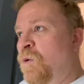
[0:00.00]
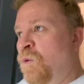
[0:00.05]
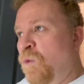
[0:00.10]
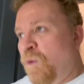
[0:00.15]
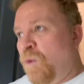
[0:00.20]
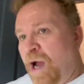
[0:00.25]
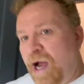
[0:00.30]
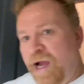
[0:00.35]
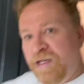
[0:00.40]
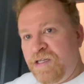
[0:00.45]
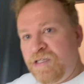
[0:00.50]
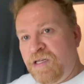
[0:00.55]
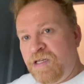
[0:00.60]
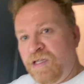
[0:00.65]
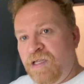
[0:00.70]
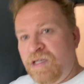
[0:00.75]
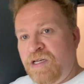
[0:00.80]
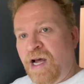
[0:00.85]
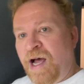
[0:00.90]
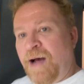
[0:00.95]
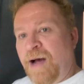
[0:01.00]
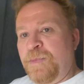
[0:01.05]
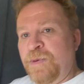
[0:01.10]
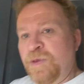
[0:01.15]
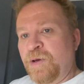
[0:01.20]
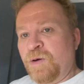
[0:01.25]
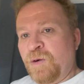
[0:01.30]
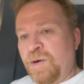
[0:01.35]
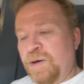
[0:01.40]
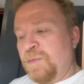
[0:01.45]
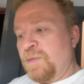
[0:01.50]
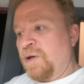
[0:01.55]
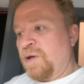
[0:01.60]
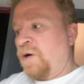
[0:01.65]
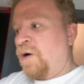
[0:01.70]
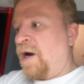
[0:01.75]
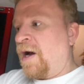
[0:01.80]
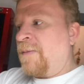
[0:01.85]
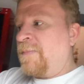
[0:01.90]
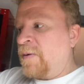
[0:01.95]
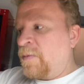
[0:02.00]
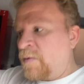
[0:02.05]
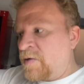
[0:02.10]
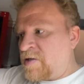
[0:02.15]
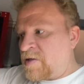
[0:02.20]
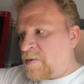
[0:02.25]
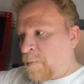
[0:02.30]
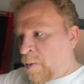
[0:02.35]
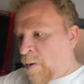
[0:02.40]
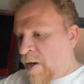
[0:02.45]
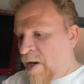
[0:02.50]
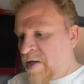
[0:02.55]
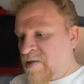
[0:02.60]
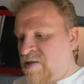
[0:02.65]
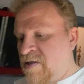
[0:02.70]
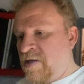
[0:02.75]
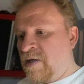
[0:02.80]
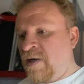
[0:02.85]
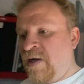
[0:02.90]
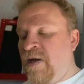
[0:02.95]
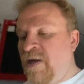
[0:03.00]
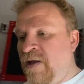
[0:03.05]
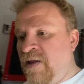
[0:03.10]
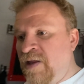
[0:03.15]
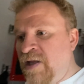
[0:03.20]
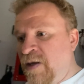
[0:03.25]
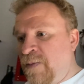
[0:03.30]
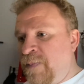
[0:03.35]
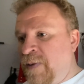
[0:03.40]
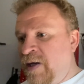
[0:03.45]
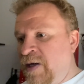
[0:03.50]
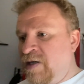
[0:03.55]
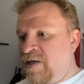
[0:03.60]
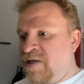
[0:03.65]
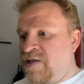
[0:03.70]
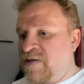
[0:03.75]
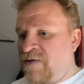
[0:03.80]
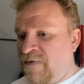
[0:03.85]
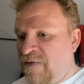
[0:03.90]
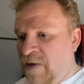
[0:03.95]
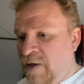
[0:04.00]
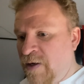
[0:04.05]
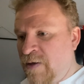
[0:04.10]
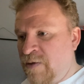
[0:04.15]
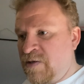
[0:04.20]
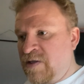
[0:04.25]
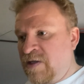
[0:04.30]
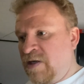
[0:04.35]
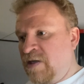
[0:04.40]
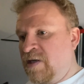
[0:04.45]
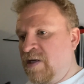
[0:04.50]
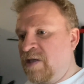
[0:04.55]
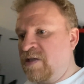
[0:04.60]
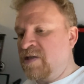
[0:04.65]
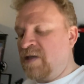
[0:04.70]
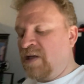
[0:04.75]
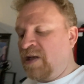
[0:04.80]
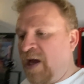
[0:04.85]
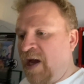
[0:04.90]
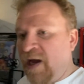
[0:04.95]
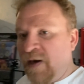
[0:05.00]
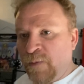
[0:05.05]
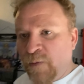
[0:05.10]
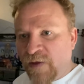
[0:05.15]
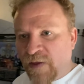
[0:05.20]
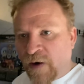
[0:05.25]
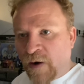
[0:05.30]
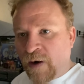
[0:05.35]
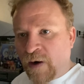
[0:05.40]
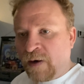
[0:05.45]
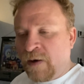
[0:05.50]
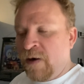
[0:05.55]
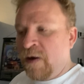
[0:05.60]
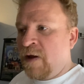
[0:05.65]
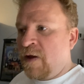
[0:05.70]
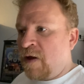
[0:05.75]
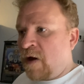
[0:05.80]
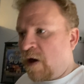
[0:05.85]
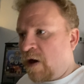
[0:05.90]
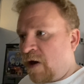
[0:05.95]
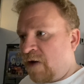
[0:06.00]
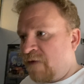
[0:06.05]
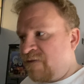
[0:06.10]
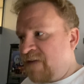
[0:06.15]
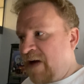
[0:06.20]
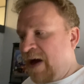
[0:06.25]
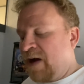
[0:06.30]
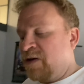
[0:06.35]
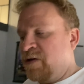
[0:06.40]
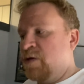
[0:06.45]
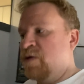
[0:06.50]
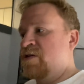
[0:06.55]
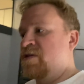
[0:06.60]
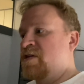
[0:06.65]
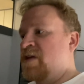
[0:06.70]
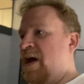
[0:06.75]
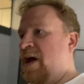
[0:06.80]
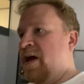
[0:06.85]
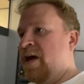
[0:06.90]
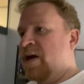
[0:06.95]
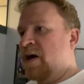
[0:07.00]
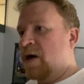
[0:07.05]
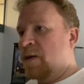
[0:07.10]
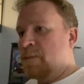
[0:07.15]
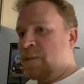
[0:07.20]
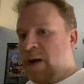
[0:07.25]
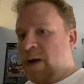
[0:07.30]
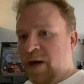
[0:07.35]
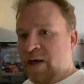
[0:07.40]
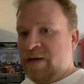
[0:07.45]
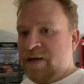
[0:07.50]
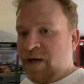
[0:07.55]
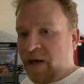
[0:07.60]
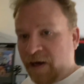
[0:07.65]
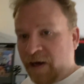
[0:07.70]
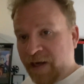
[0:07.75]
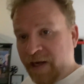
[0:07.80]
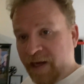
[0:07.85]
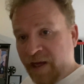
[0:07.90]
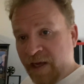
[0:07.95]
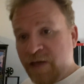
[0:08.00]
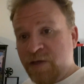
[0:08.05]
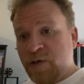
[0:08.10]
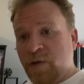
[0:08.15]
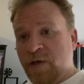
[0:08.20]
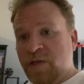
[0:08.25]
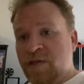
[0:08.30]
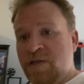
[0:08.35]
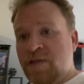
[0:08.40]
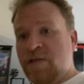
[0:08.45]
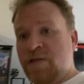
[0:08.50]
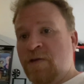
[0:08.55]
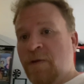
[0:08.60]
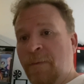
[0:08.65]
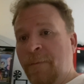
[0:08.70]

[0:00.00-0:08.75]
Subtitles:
rise to the top of the cream of the crop, and we suppress the opinions of those that disalign with our value set and our monetary interests,